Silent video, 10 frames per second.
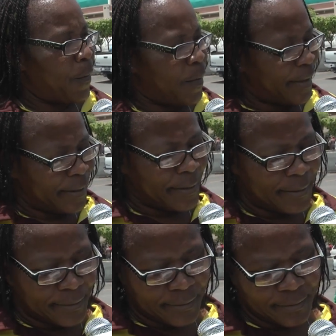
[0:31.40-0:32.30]

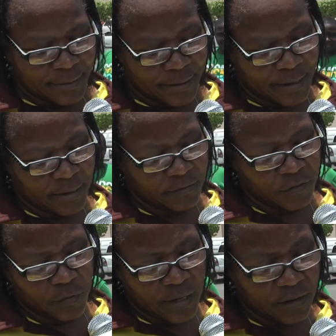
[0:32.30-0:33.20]
Well, as
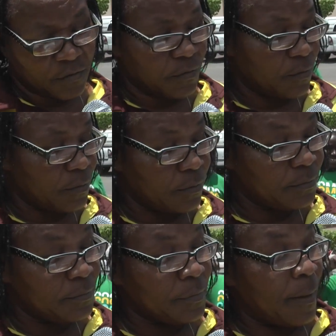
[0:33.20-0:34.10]
it relates to
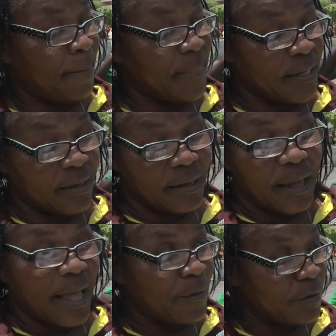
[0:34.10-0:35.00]

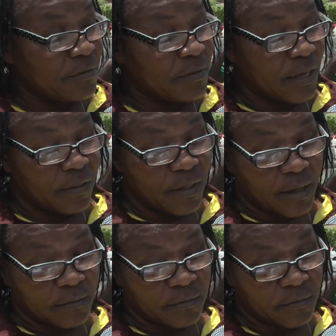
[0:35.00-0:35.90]
me, I would say
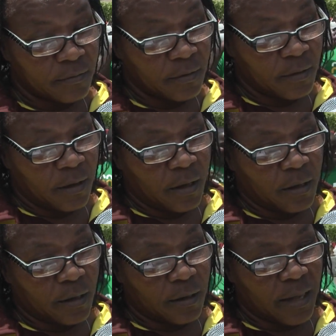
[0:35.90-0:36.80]
that
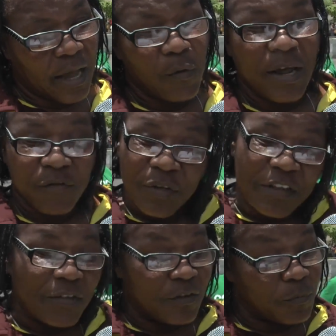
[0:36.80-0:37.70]
I would have to
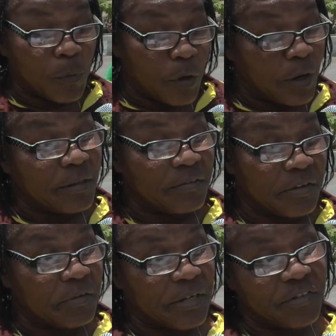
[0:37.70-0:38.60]
give it more
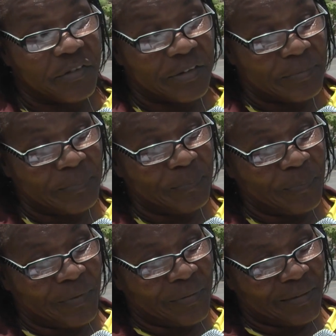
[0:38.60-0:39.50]
consideration,
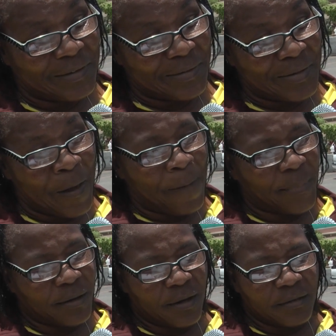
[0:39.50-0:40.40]

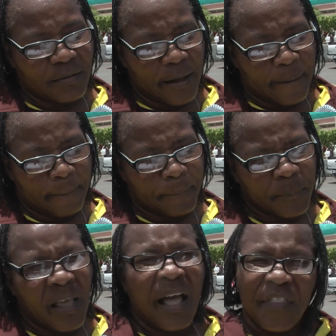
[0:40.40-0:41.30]
because I
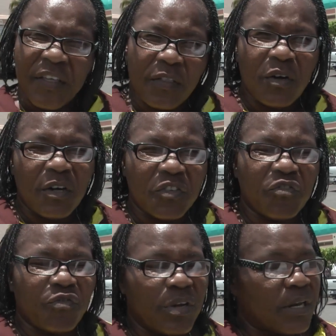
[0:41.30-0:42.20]
think the
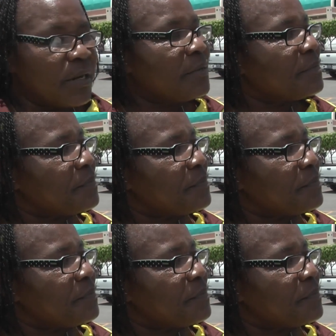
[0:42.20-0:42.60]
country